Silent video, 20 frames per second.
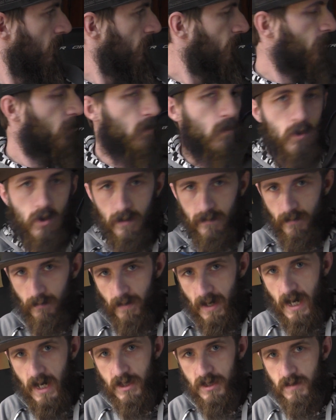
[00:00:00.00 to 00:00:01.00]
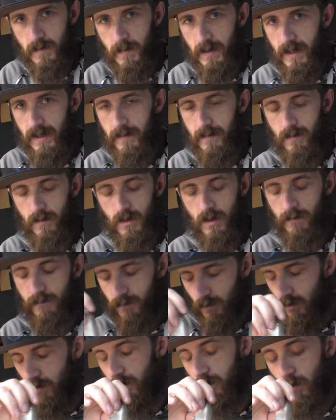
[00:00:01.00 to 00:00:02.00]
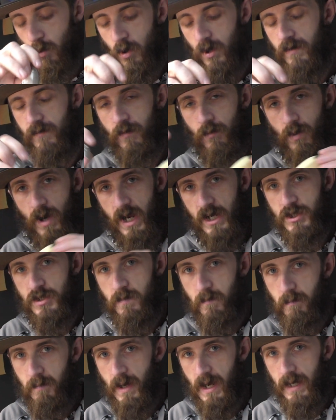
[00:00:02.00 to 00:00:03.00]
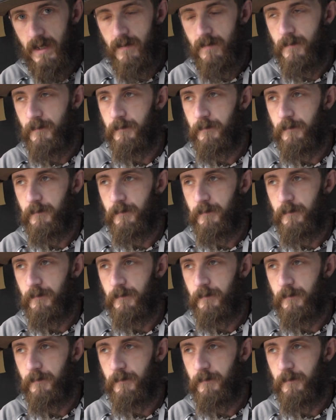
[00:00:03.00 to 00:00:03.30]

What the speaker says: for more of a reaction bait, or for more of a reaction bite.